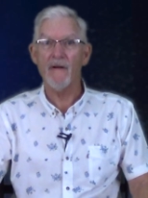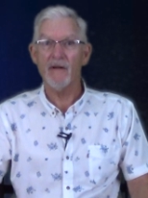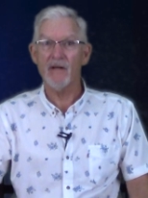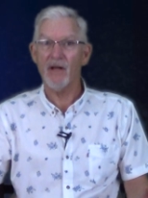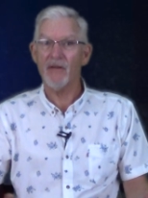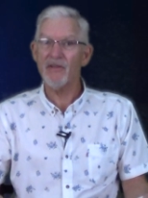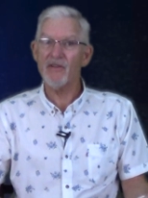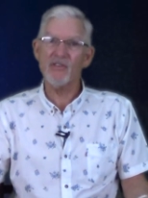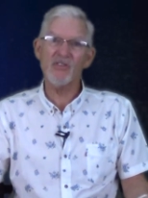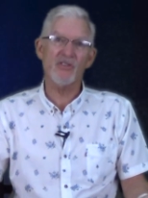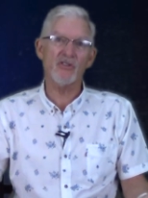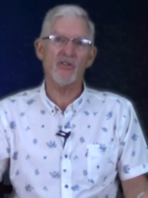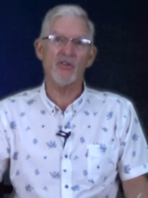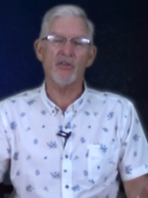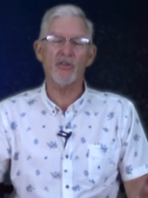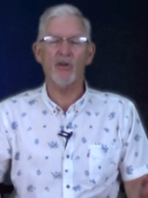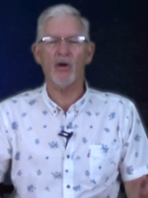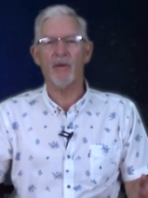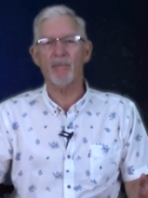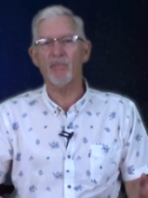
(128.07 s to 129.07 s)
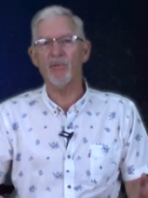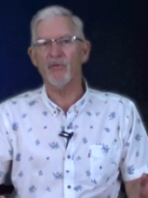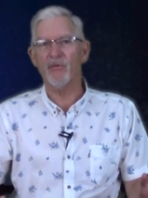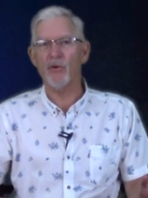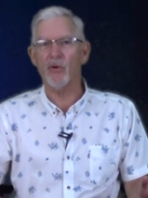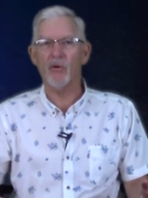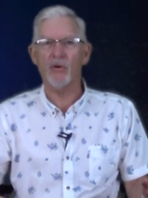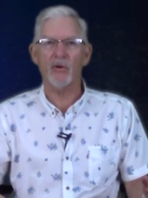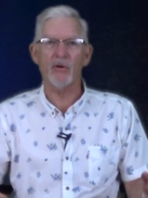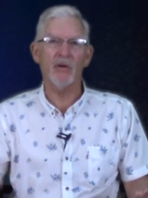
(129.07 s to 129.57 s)
Now, this is a thought
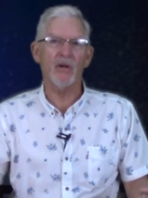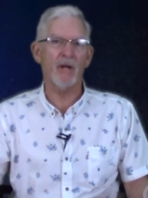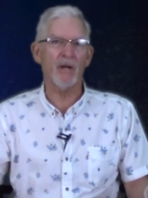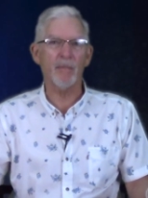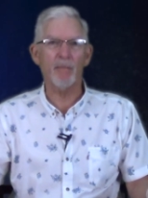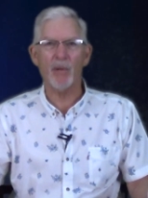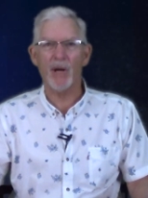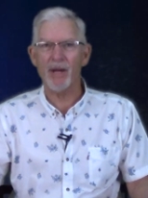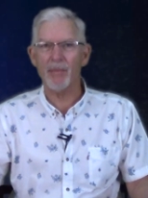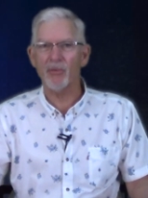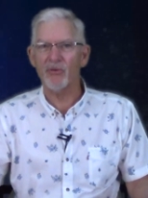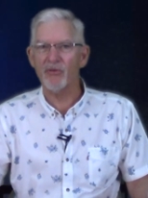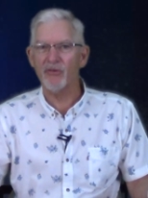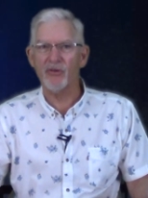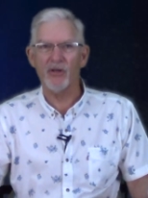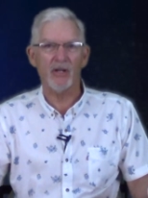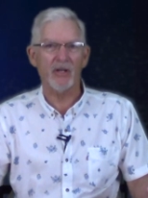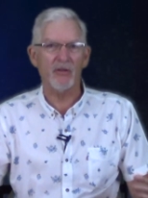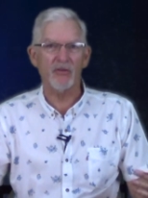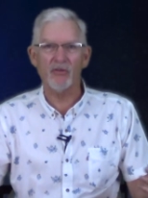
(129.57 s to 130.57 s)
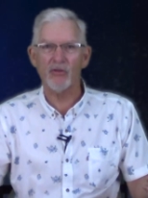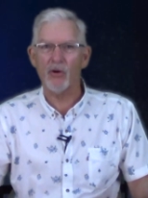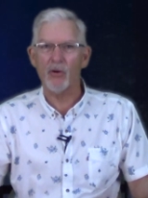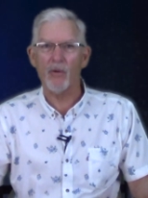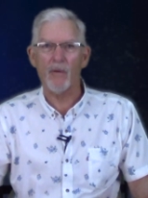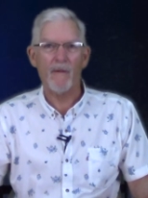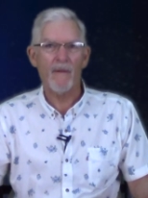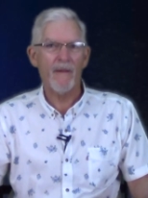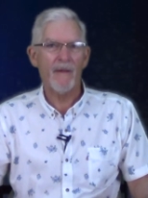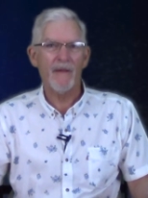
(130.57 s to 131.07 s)
provoker, not a Bible study,
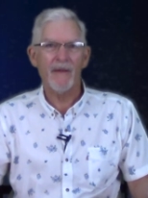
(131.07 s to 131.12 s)
so